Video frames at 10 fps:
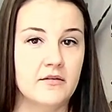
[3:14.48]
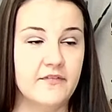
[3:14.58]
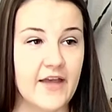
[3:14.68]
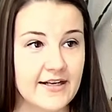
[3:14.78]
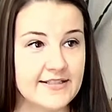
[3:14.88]

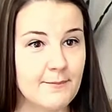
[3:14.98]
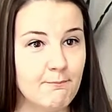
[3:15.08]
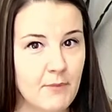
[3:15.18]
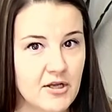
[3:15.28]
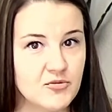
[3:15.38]
That is a
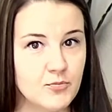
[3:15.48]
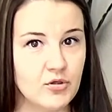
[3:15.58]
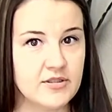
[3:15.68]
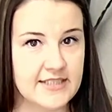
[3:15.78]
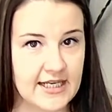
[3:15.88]
much
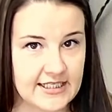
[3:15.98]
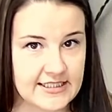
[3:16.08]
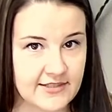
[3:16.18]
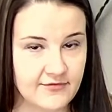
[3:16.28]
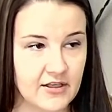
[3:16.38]
more
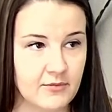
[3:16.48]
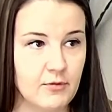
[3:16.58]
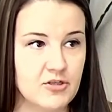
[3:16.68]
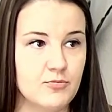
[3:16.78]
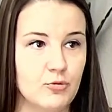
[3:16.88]
scientific,
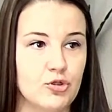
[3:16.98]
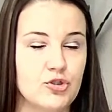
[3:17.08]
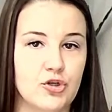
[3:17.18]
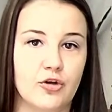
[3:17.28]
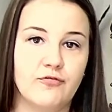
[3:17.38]
much more
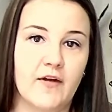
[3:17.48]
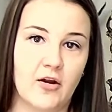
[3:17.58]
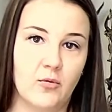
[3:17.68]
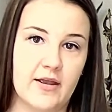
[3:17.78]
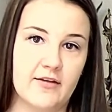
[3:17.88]

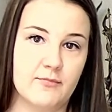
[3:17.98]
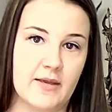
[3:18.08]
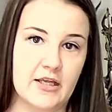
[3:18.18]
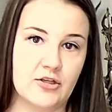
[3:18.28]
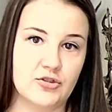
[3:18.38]
surefire way of
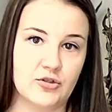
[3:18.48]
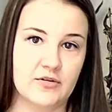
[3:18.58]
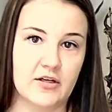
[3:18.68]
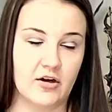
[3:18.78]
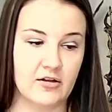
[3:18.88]
making sure
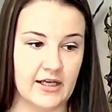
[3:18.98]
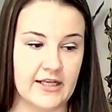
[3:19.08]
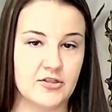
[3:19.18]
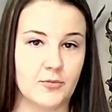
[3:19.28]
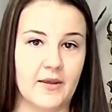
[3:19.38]
that our
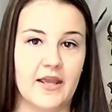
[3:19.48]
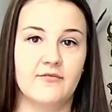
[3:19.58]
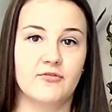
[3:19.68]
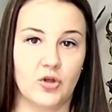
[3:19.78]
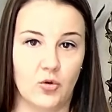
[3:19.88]
clients are paying
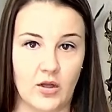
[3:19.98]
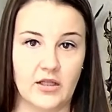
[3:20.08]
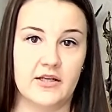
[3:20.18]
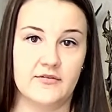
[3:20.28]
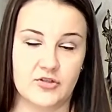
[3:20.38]
for the
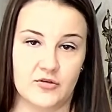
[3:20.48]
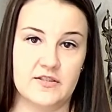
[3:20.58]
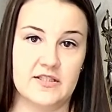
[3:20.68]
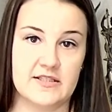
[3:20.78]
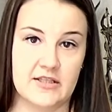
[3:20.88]
quality of
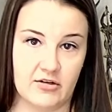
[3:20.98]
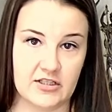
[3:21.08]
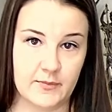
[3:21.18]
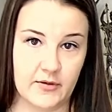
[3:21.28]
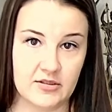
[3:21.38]
services they're
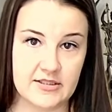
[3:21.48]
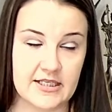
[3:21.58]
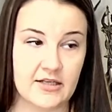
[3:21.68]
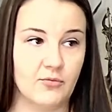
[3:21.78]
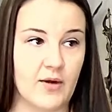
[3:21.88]

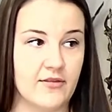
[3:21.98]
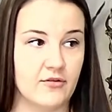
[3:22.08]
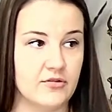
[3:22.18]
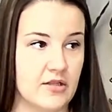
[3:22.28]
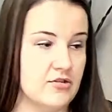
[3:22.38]
experiencing
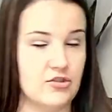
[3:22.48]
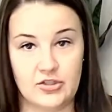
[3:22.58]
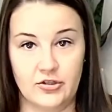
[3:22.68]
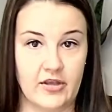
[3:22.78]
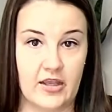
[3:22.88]
rather than just
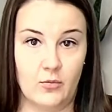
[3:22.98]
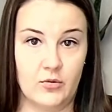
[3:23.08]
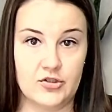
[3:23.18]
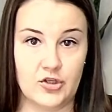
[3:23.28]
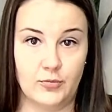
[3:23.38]
looking at
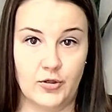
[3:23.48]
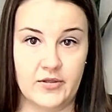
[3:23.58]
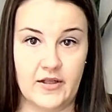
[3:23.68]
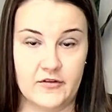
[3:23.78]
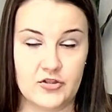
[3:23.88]
what Joe Blow
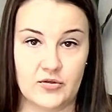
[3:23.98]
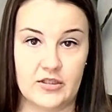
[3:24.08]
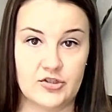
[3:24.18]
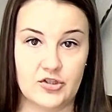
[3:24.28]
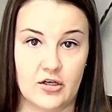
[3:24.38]
down the street
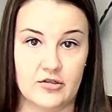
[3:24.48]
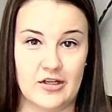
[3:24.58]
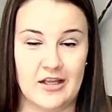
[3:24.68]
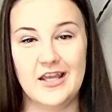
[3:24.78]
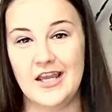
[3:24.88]
is
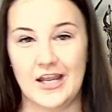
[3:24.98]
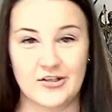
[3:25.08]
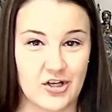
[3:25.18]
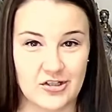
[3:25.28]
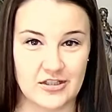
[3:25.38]
charging and
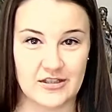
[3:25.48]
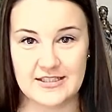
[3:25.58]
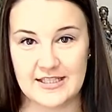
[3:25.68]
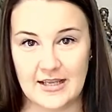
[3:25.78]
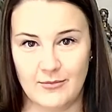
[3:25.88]
charging the
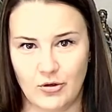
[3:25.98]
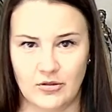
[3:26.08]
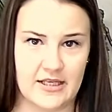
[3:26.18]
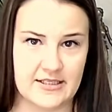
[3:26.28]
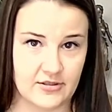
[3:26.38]
same or
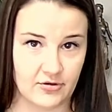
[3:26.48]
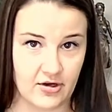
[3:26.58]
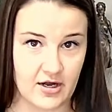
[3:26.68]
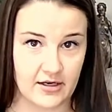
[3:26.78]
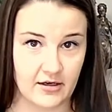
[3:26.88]
less or
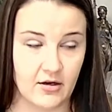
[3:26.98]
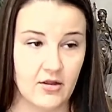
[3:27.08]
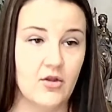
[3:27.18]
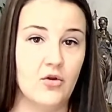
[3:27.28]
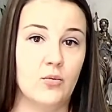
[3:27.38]
higher.
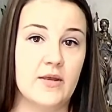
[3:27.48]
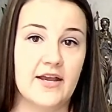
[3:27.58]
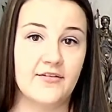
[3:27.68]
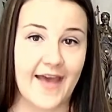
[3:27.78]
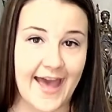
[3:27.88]
We
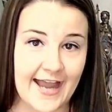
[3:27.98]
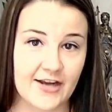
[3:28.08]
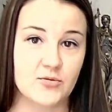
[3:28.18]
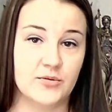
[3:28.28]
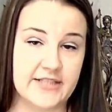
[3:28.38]
have
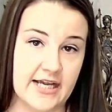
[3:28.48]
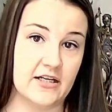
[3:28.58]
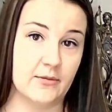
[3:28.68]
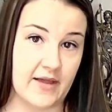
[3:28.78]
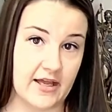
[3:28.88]
actual data
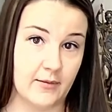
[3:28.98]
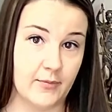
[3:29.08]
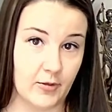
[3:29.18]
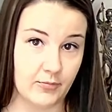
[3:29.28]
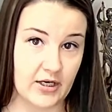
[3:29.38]
to back up
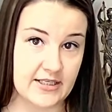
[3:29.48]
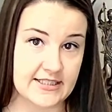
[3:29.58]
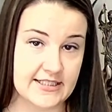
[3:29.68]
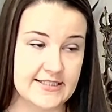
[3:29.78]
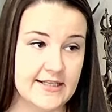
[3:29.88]
our
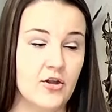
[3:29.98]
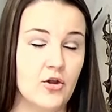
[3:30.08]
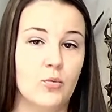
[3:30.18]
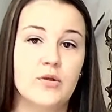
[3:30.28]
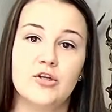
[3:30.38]
prices.
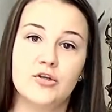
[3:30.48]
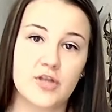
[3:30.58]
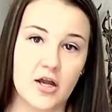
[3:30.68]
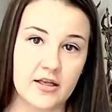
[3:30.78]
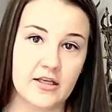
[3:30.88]
When you're
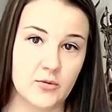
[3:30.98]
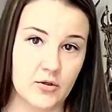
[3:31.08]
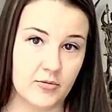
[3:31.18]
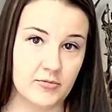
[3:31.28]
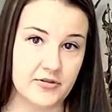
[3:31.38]
talking to a
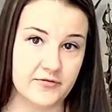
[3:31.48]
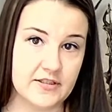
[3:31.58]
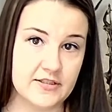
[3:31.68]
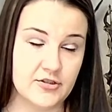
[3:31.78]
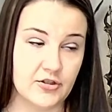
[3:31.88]
criminal
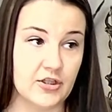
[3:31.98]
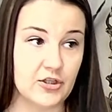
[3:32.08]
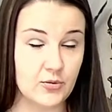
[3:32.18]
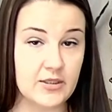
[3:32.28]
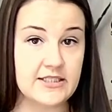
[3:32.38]
defense attorney,
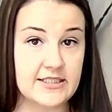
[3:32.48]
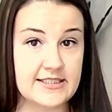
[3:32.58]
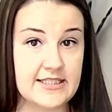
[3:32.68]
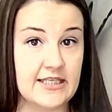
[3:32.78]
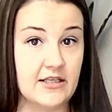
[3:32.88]
you need to
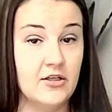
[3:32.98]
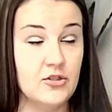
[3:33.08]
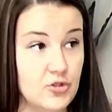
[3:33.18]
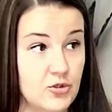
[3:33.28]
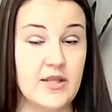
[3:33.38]
see,
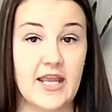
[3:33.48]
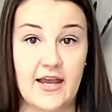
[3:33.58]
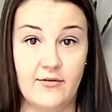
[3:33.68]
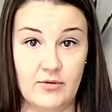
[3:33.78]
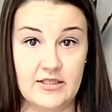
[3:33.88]
do they
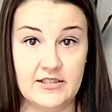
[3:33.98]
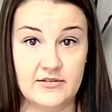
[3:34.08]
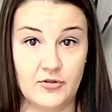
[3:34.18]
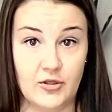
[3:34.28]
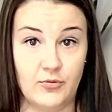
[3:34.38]
have reasons
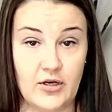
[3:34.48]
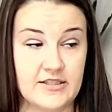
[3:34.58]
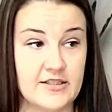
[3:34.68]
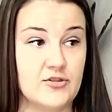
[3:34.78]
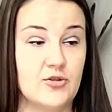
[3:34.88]
for their
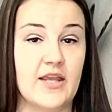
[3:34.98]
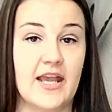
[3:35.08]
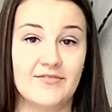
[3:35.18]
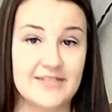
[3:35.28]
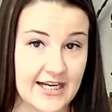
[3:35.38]
prices? Do they
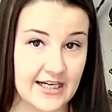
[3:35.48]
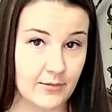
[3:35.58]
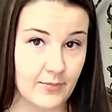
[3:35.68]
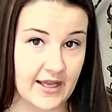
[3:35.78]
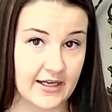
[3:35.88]
have data
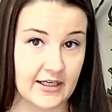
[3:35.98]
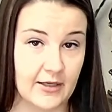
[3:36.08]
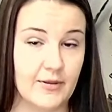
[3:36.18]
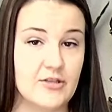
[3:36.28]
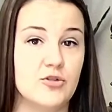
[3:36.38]
to back it
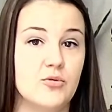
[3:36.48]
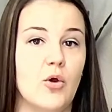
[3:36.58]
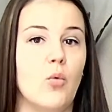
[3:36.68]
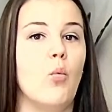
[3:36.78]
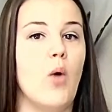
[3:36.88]
up? And you
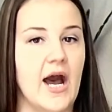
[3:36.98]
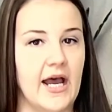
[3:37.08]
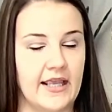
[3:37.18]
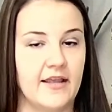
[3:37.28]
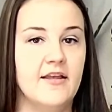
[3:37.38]
know
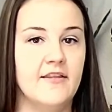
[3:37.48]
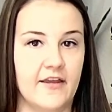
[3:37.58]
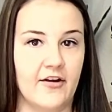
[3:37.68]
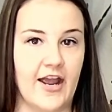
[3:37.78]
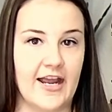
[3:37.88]
why
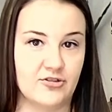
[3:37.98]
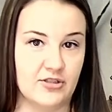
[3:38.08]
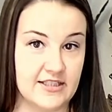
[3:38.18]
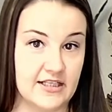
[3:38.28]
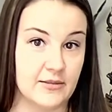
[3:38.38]
they are
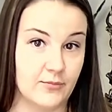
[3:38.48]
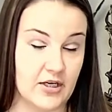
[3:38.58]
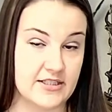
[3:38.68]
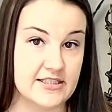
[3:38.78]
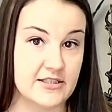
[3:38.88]
actually setting the
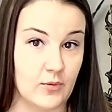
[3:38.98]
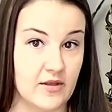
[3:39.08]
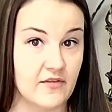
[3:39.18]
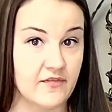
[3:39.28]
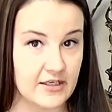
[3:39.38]
prices the way
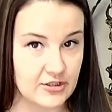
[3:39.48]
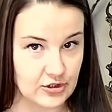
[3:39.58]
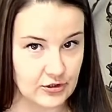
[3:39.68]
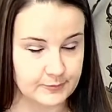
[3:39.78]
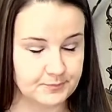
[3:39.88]
that they do.